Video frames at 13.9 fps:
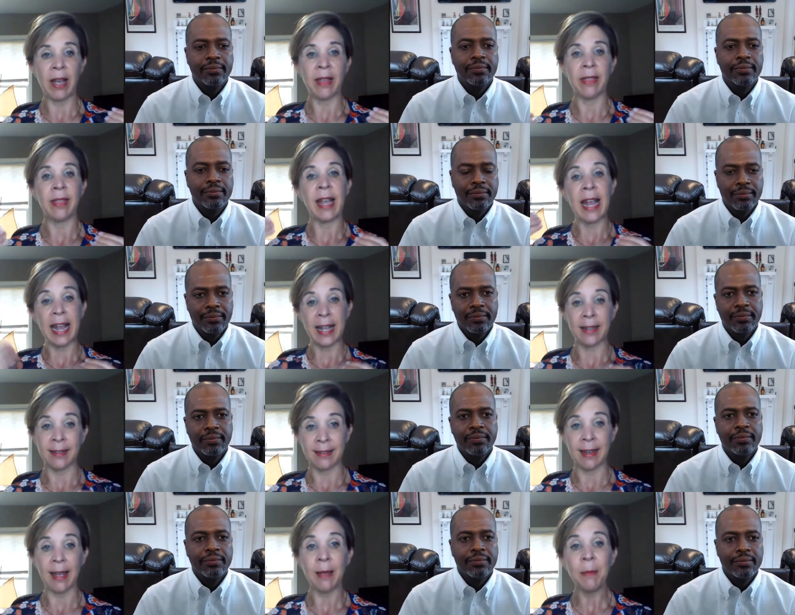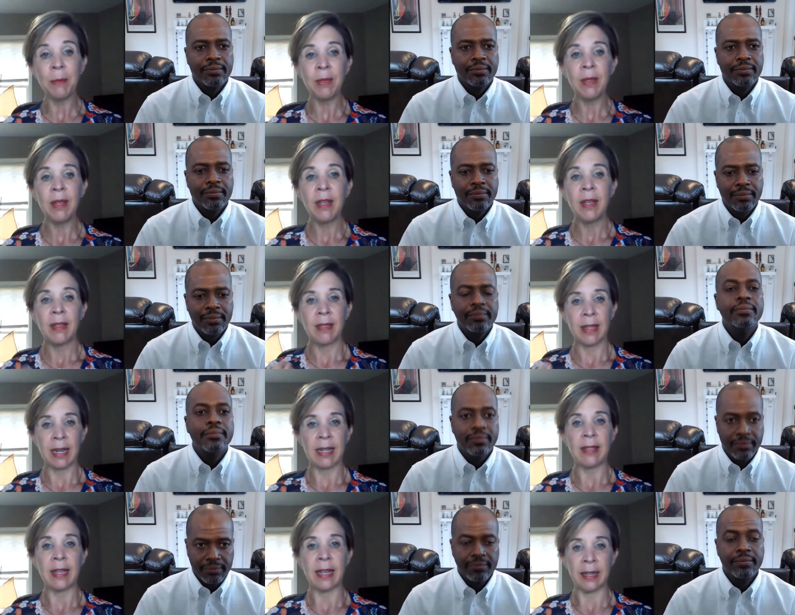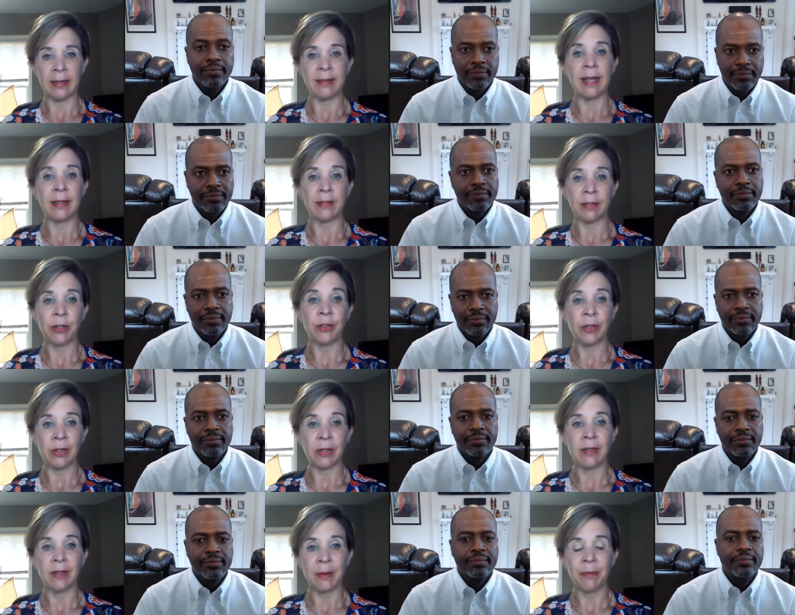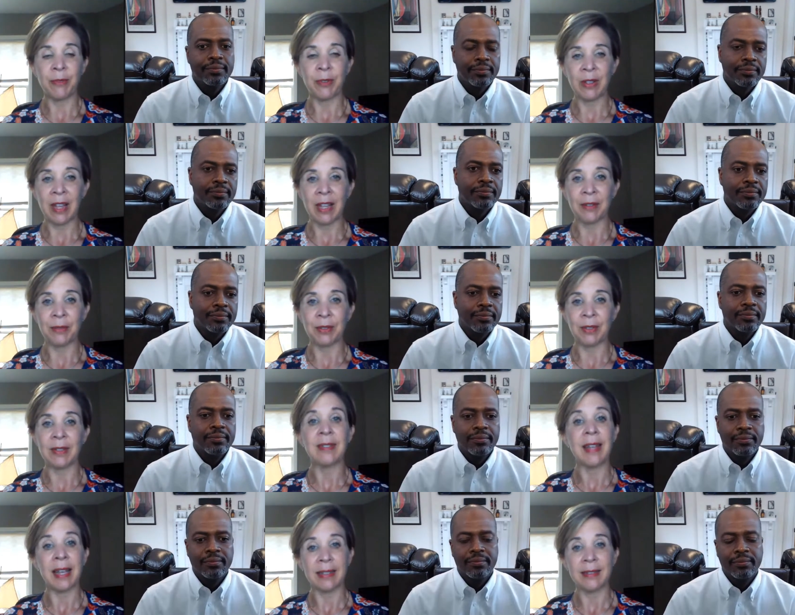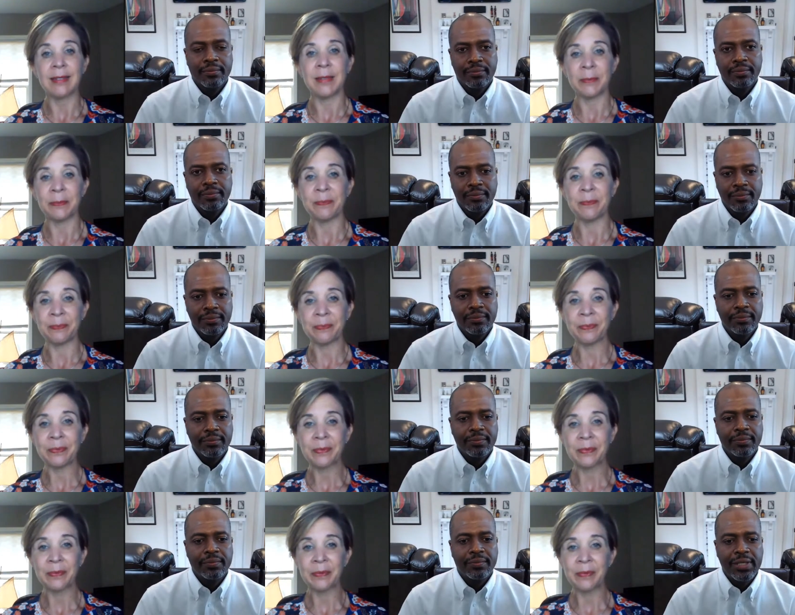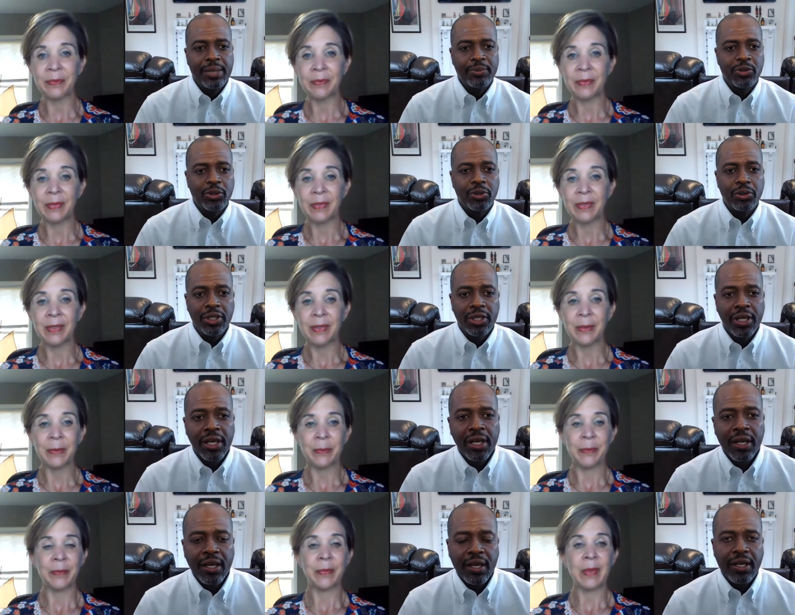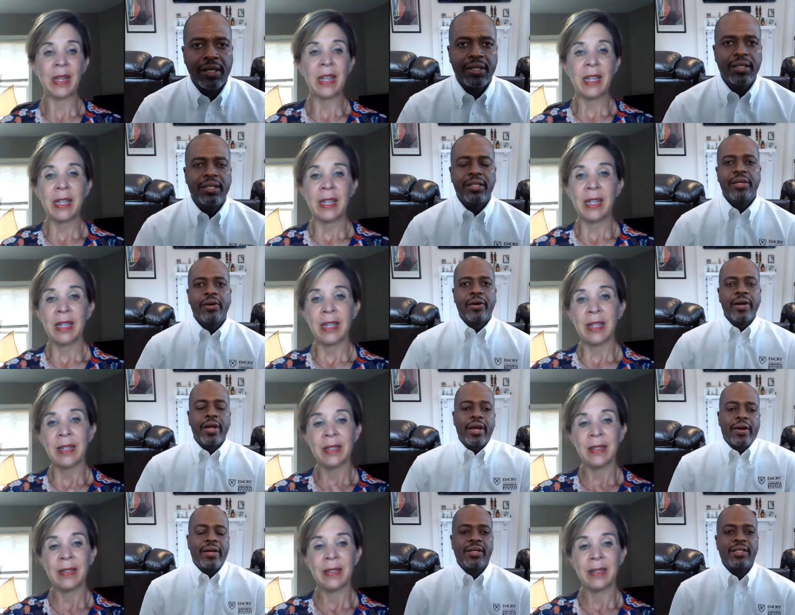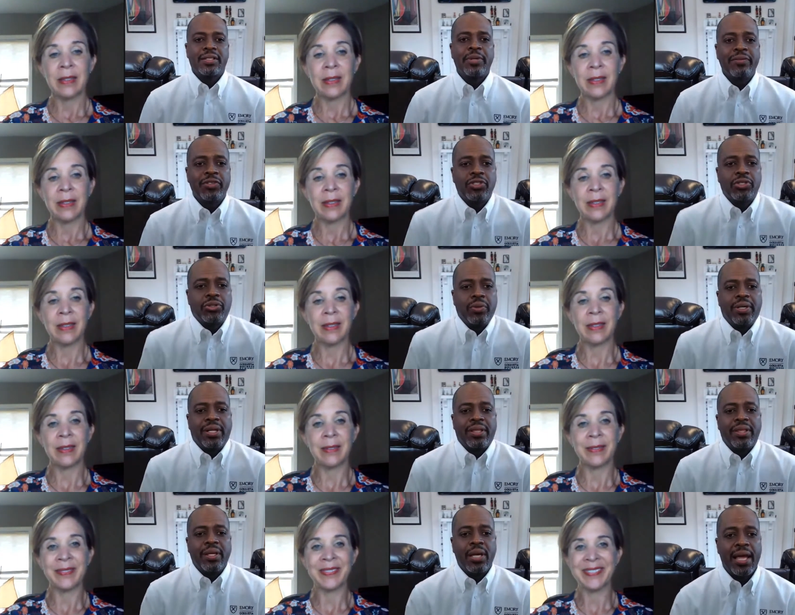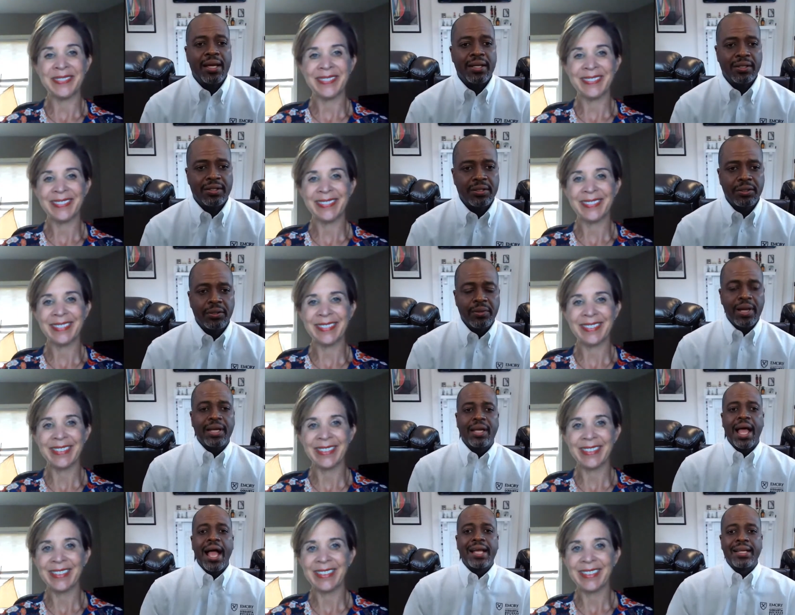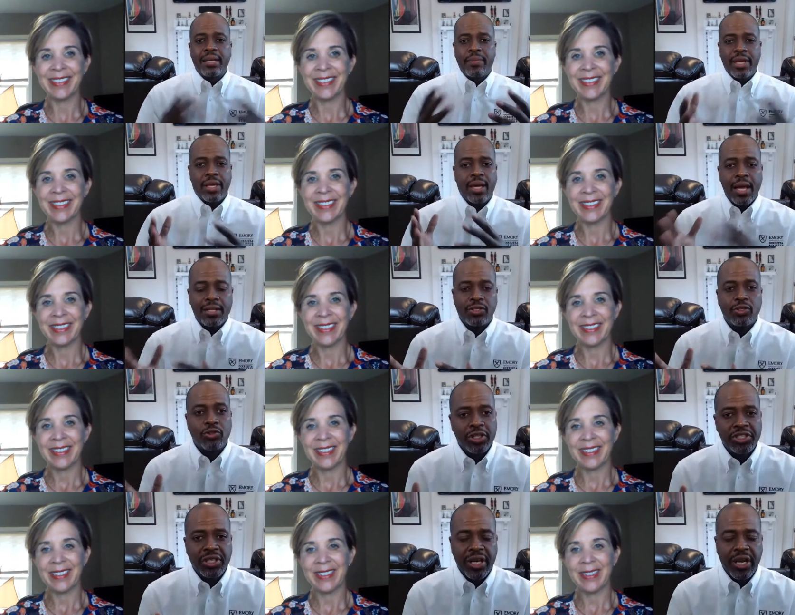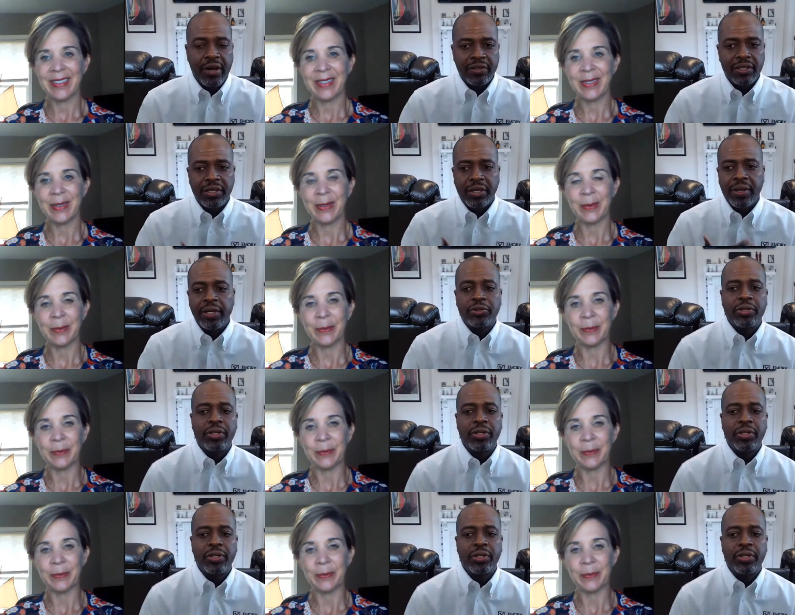Speaker 1: breadth and depth that I think sets our students up for a lot of success.
Speaker 2: Absolutely. And, and, there are areas, I mean, every student I think has, you know, academic concentration areas that